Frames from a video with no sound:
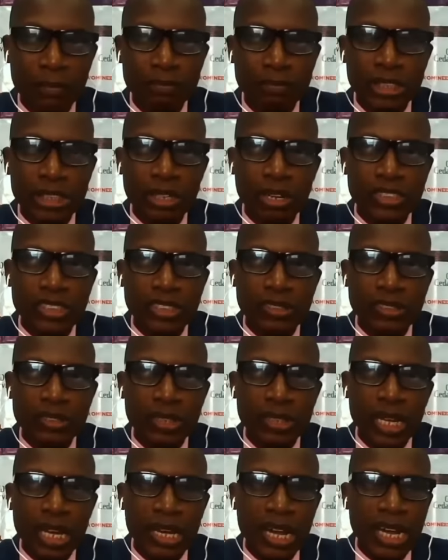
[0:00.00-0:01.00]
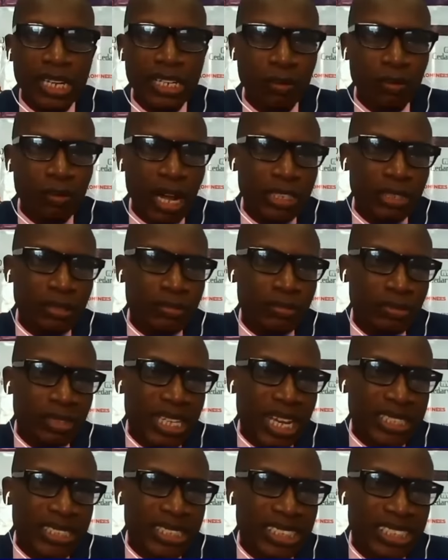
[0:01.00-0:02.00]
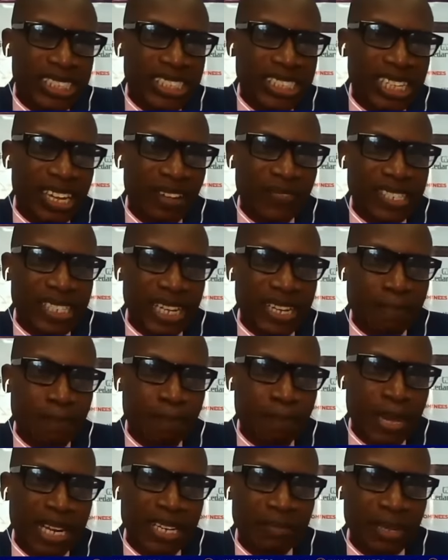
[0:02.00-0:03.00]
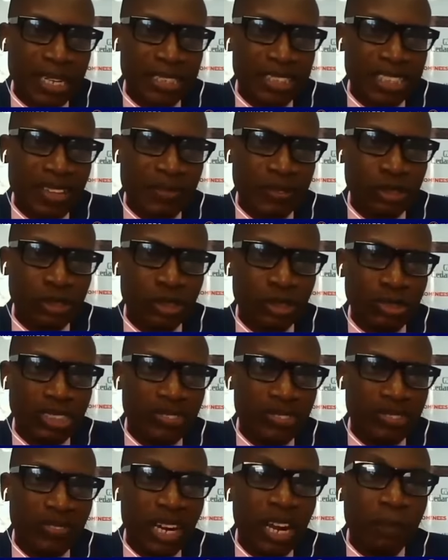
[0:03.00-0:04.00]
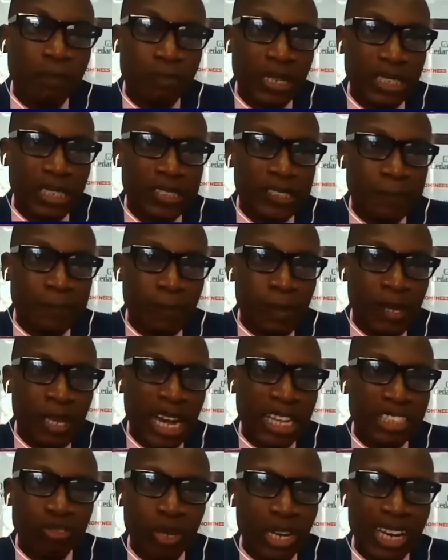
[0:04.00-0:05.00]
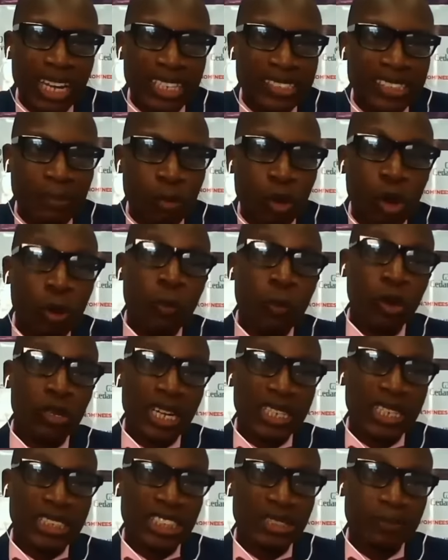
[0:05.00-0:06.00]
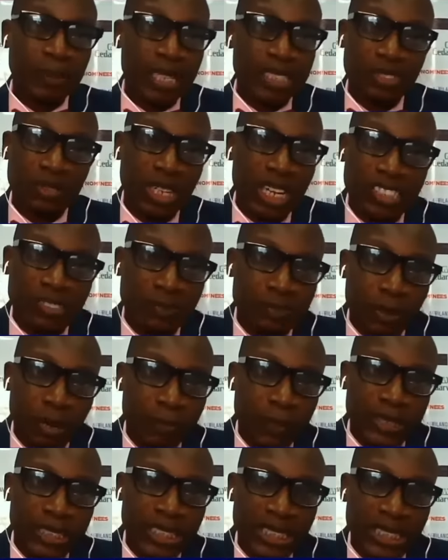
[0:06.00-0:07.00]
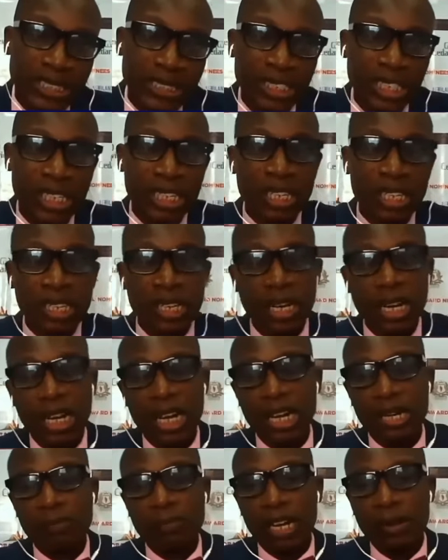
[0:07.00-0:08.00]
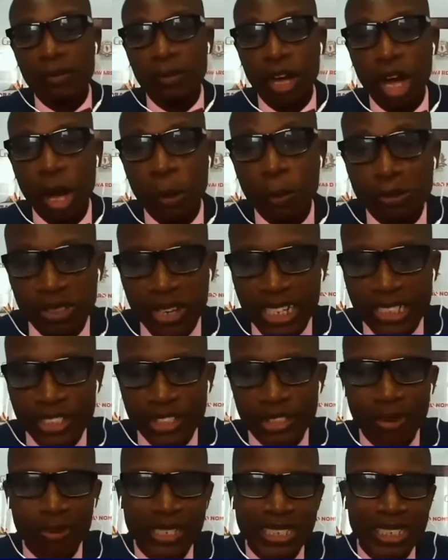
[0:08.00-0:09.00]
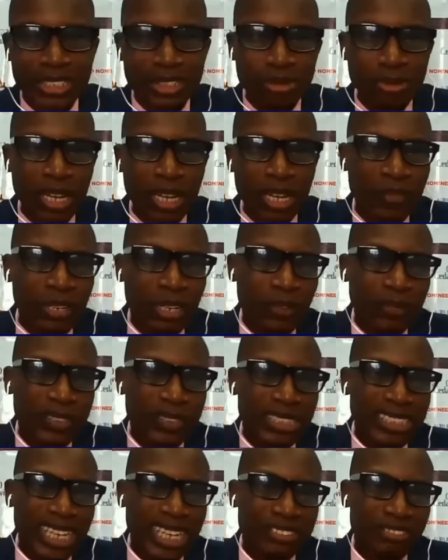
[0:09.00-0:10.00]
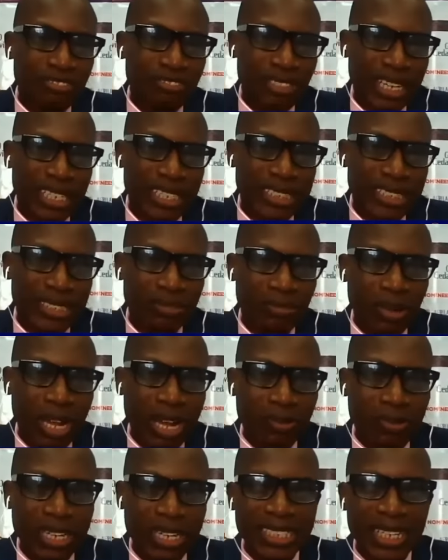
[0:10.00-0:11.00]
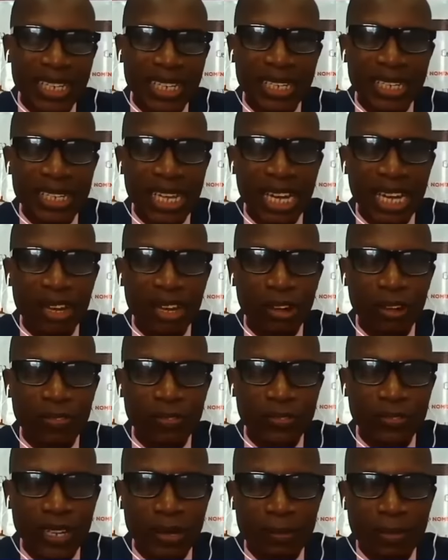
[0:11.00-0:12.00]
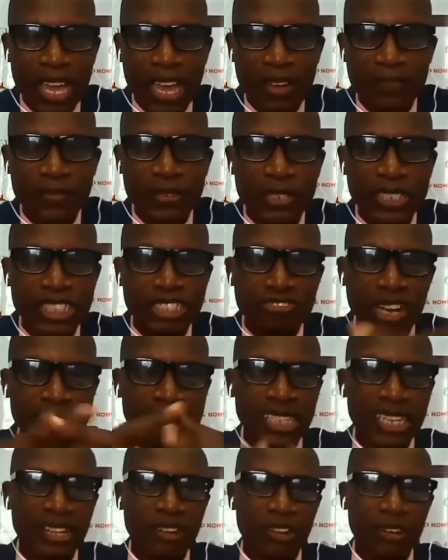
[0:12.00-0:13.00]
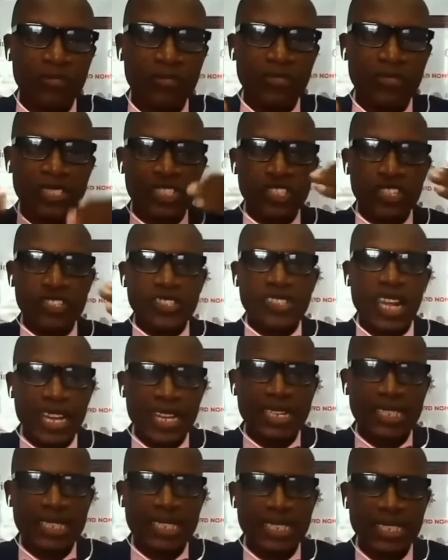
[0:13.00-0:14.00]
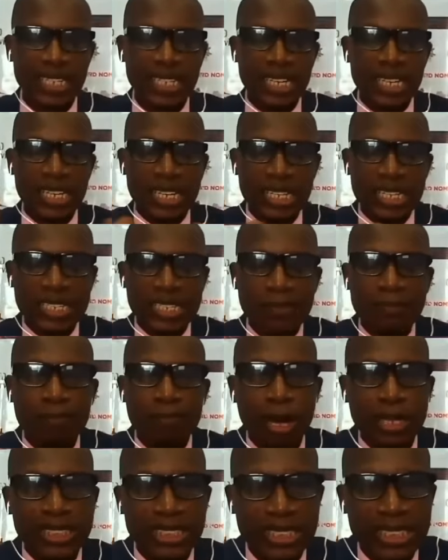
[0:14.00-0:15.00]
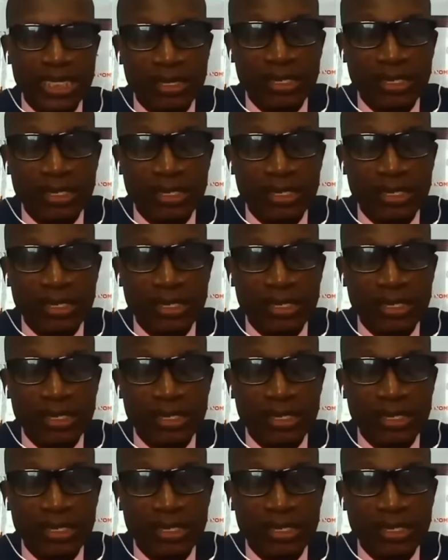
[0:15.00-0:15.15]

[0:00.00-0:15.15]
because I don't that itself is an impediment even to development, as well as some home ownership, as well as property upgrade. So we need to have all of this addressed while we're taking care of every strata of the society. It's important.